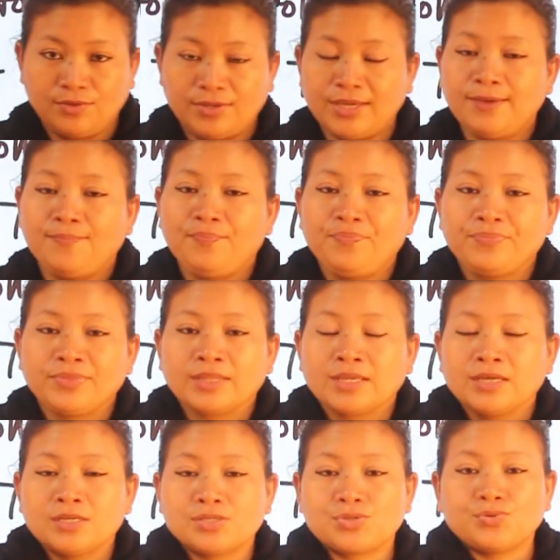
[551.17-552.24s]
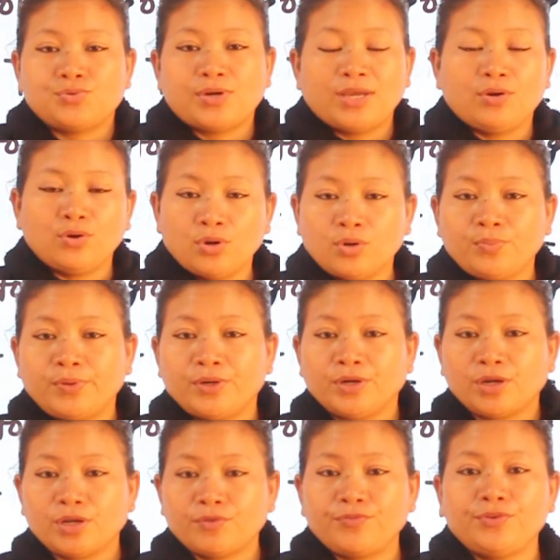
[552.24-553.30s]
Okay, so I hope
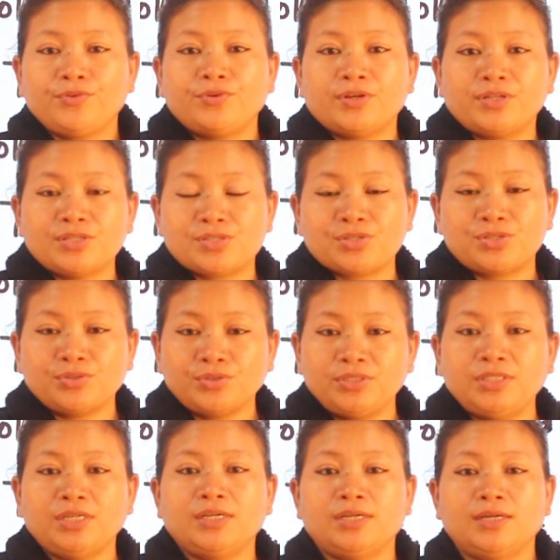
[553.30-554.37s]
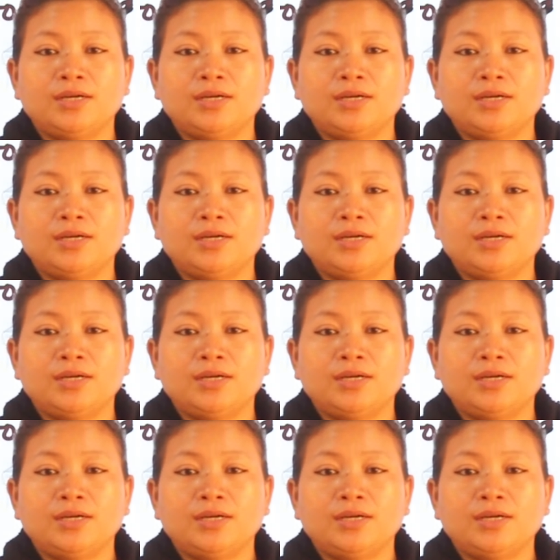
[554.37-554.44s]
all of you understood